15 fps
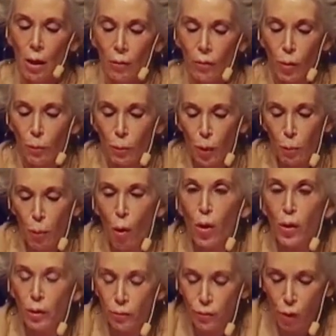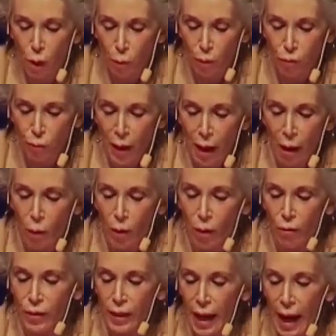The purported form of power
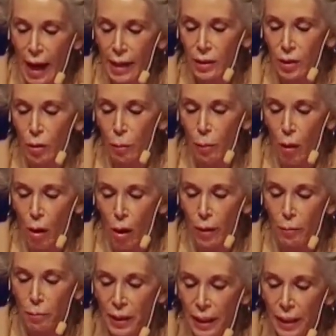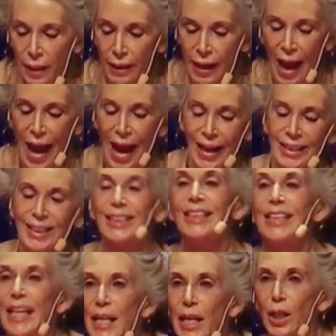of the acted upon being
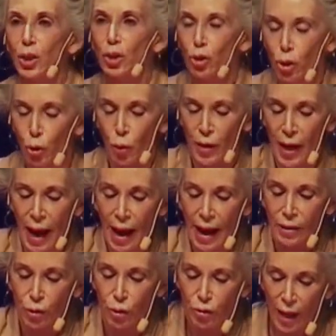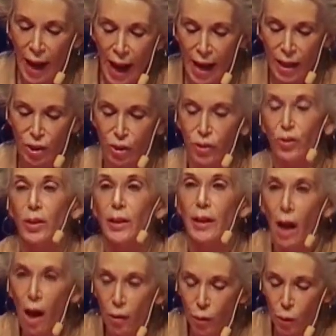acceding to the actor's actions, in
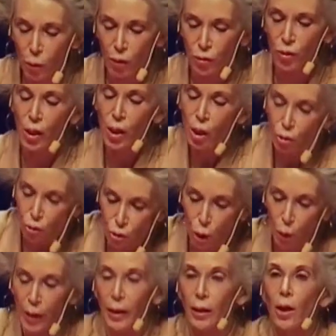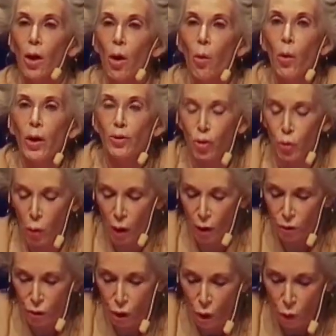other words, doing what you are
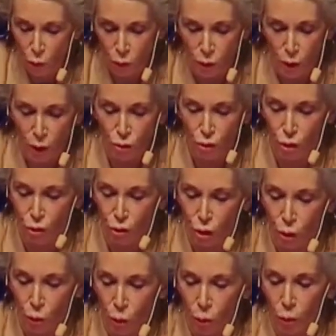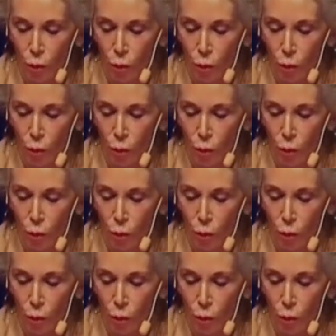told to do.